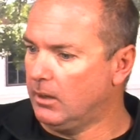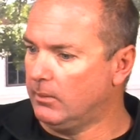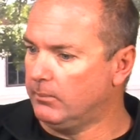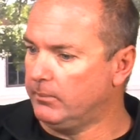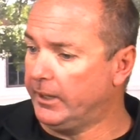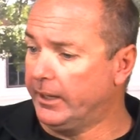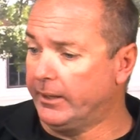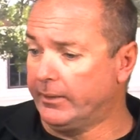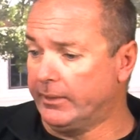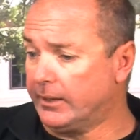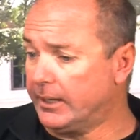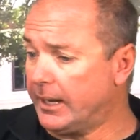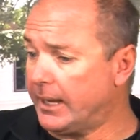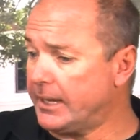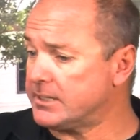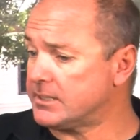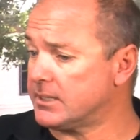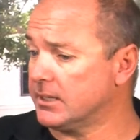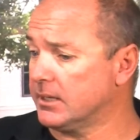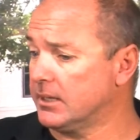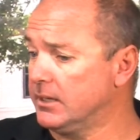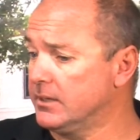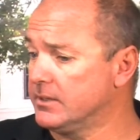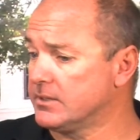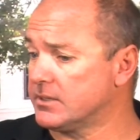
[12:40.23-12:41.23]
And the nice
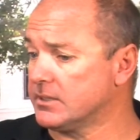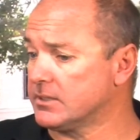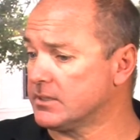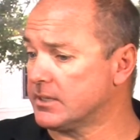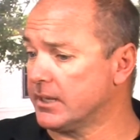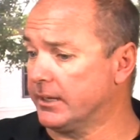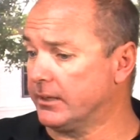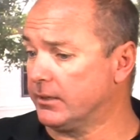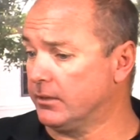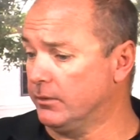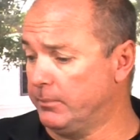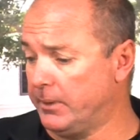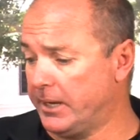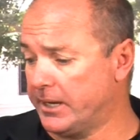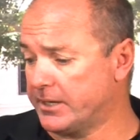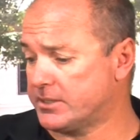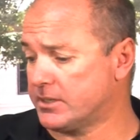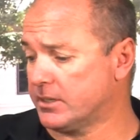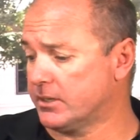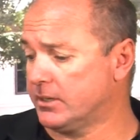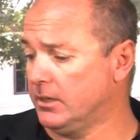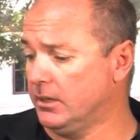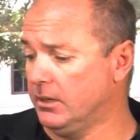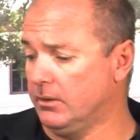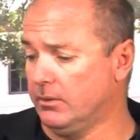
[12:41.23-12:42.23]
thing is like New
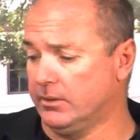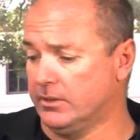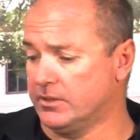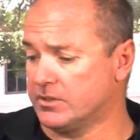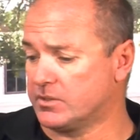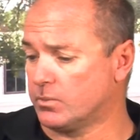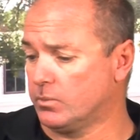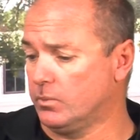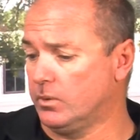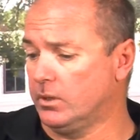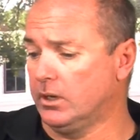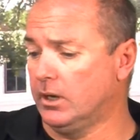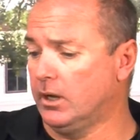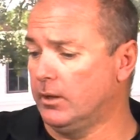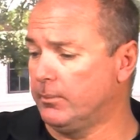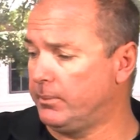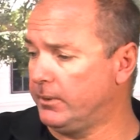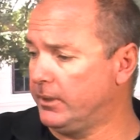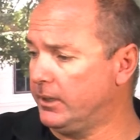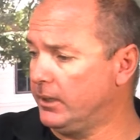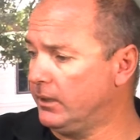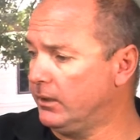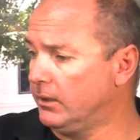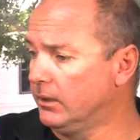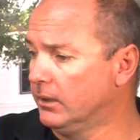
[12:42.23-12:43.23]
Mexico and this one up
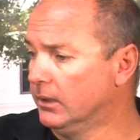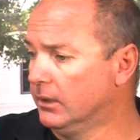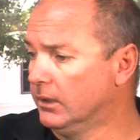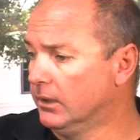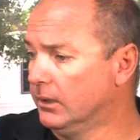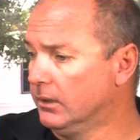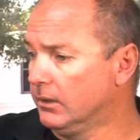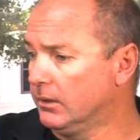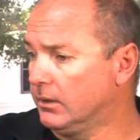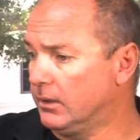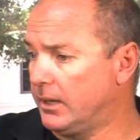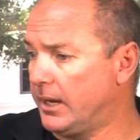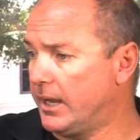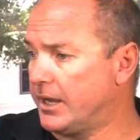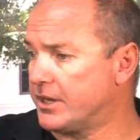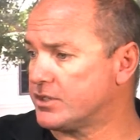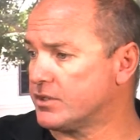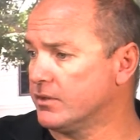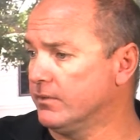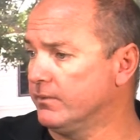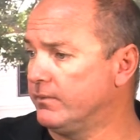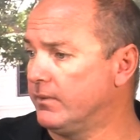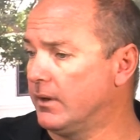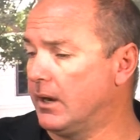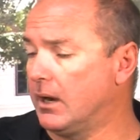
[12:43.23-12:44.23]
at the
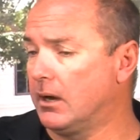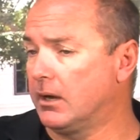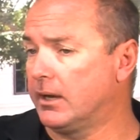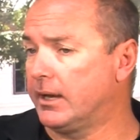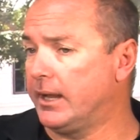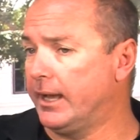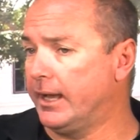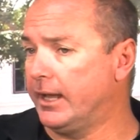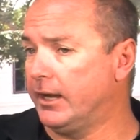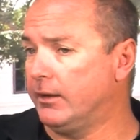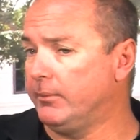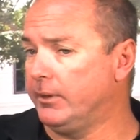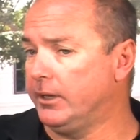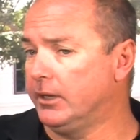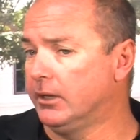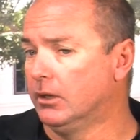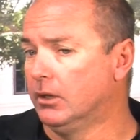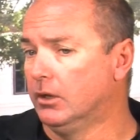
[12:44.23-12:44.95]
National Fire Academy,